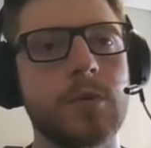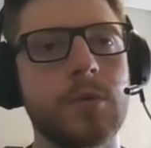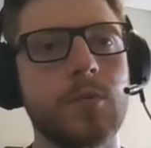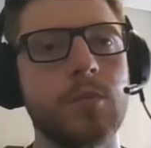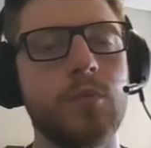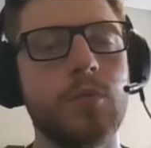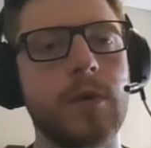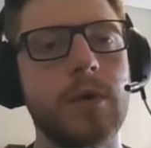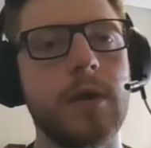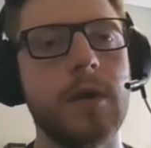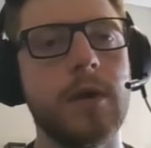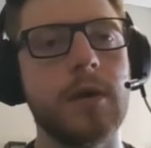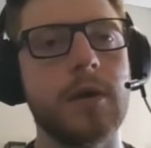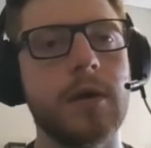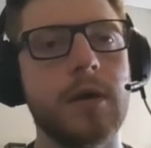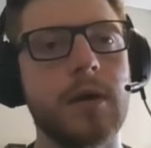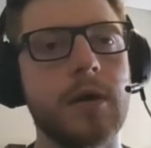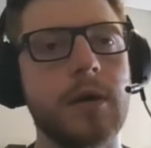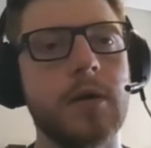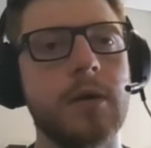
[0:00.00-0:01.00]
We
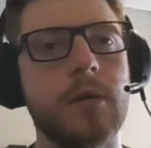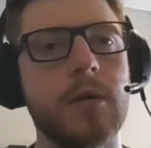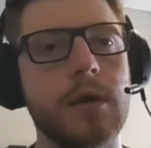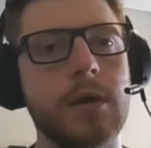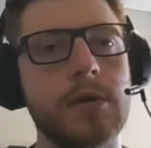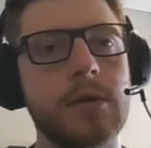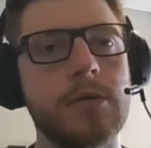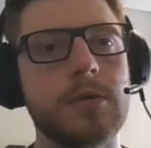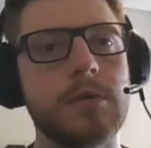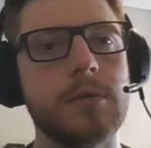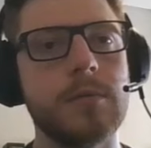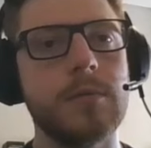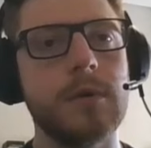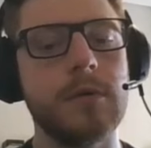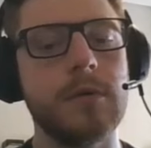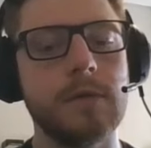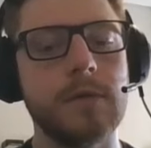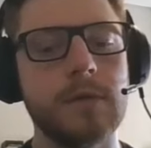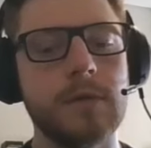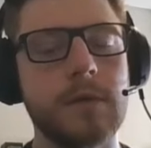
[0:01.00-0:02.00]
are going to be
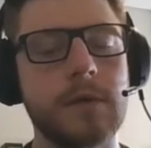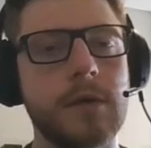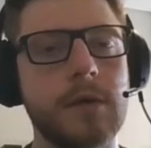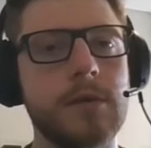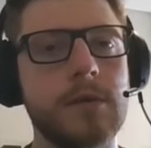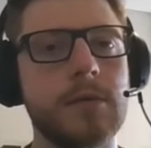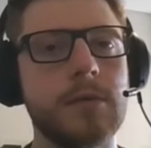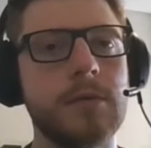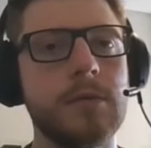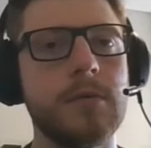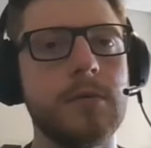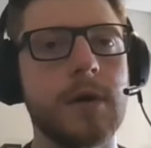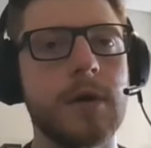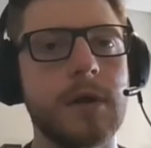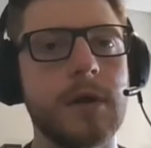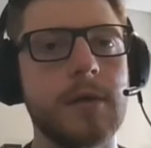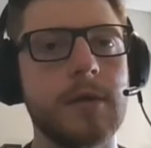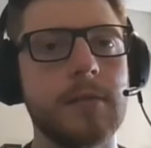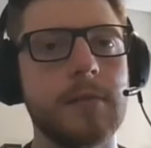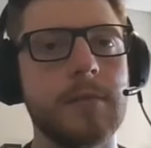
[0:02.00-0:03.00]
using the to-do
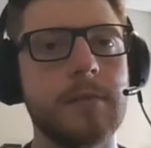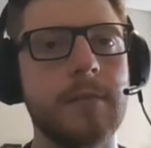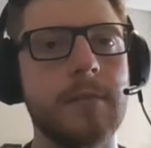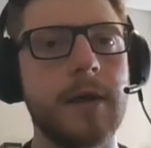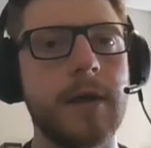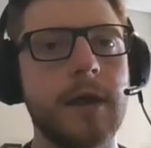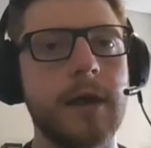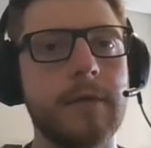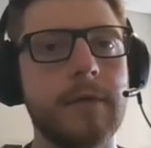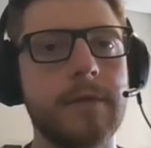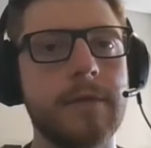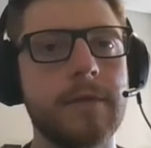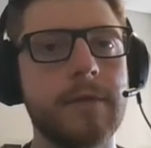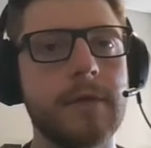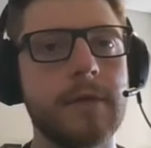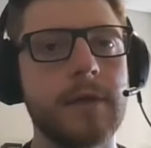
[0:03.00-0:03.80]
item path.